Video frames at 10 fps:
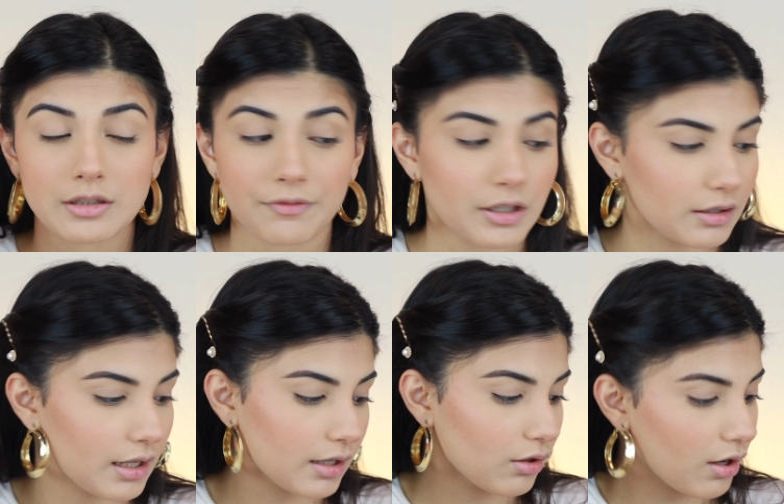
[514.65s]
different
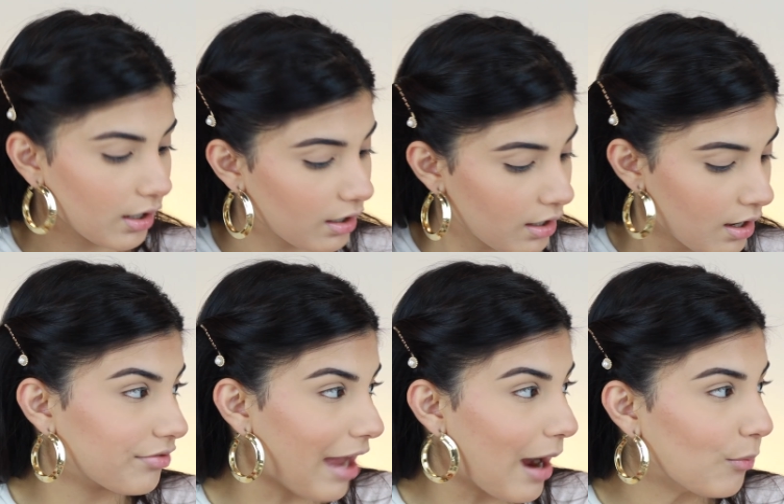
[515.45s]
like look.
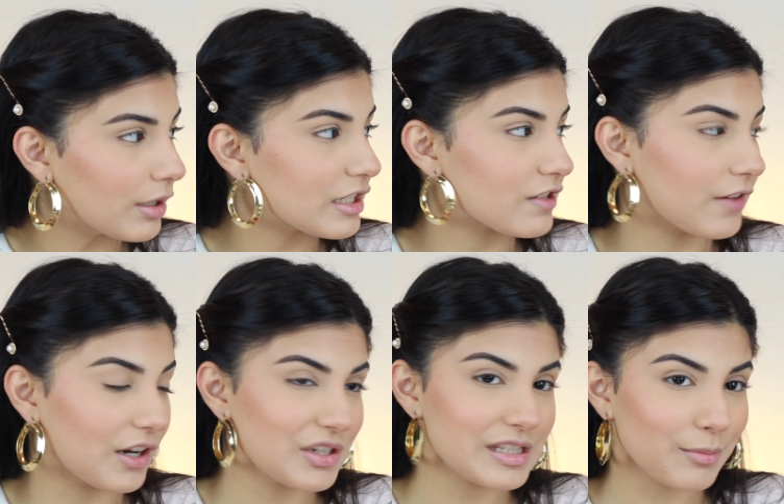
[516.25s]
That one is
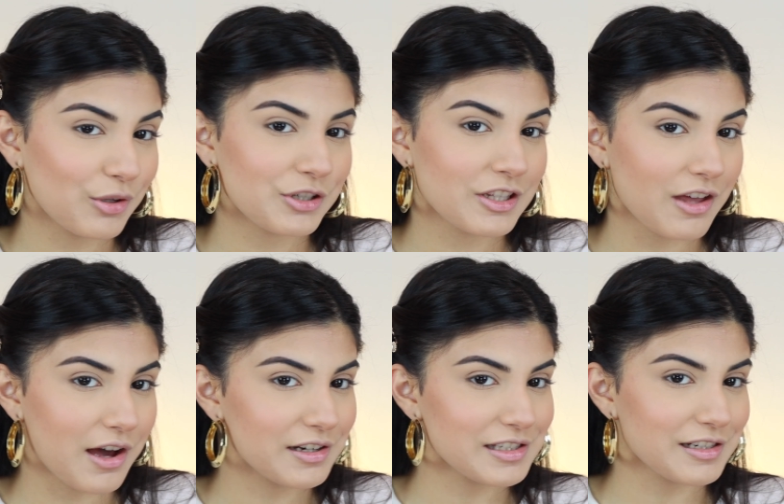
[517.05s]
very similar to the
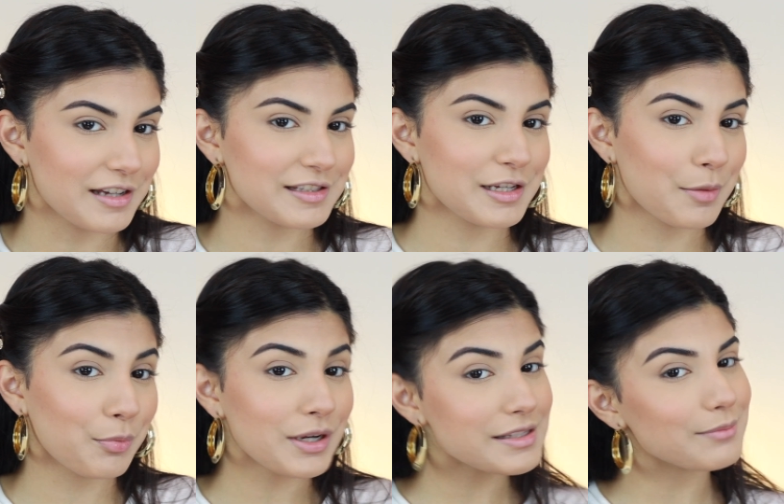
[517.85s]
Anastasia
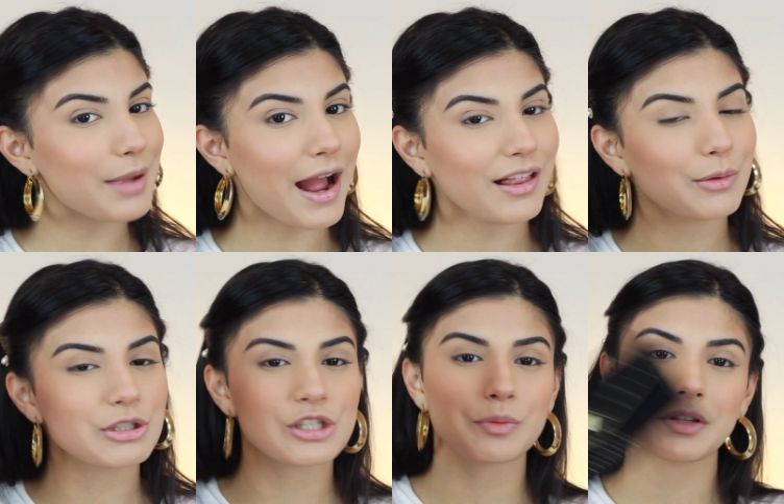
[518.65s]
Prism palette,
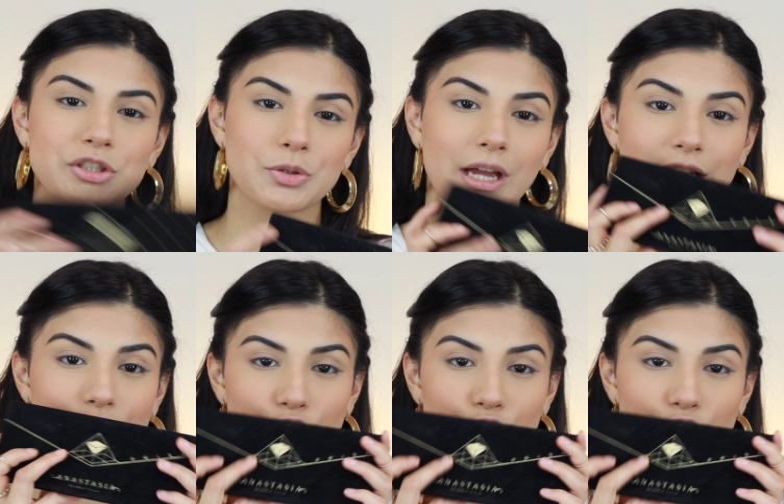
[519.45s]
which is the one that you guys